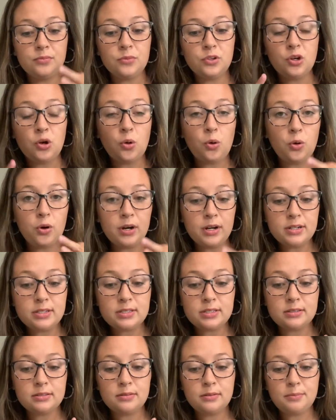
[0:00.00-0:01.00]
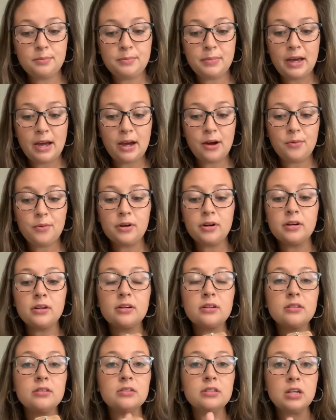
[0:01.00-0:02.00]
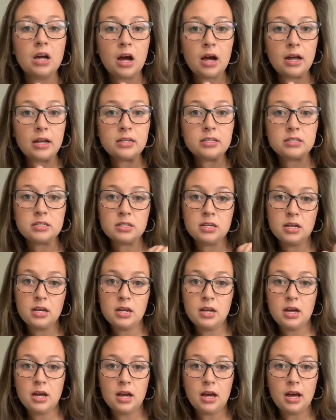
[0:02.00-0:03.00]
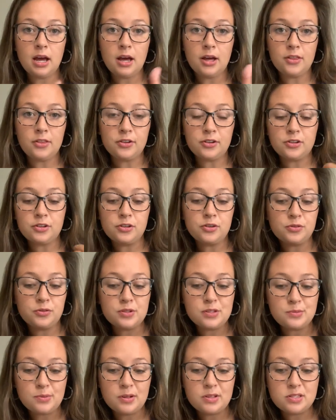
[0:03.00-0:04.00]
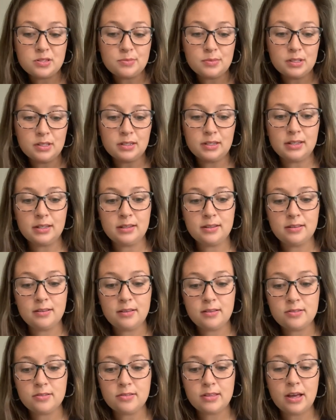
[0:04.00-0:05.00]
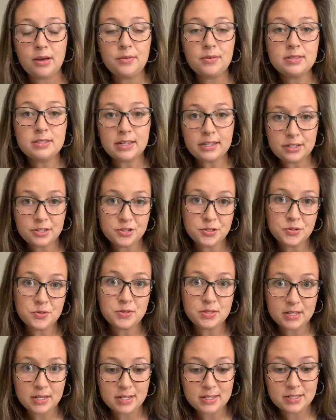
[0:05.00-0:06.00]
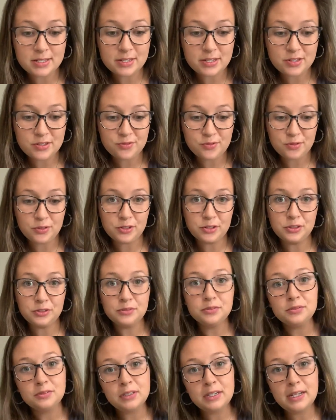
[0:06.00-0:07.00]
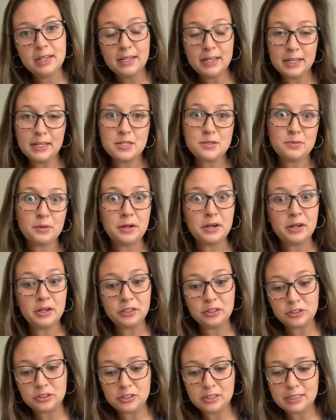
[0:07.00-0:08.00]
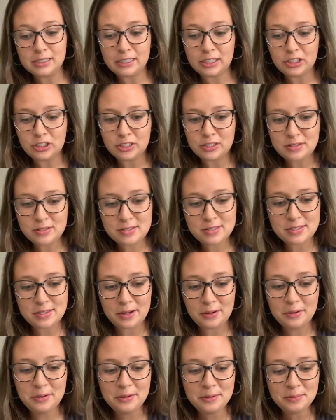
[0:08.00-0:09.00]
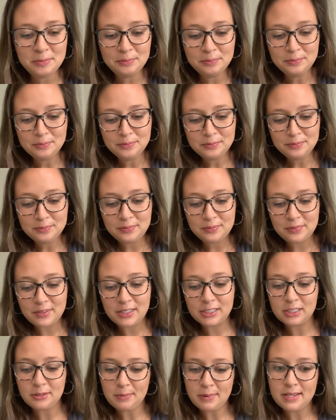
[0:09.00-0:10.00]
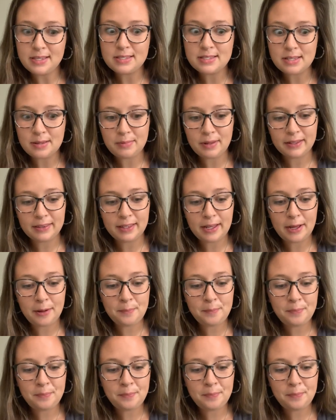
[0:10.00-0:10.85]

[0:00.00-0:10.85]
Court, power, not other responsibility. So that was like 2 sentences for explaining jurisdiction. So there's gonna be some like that.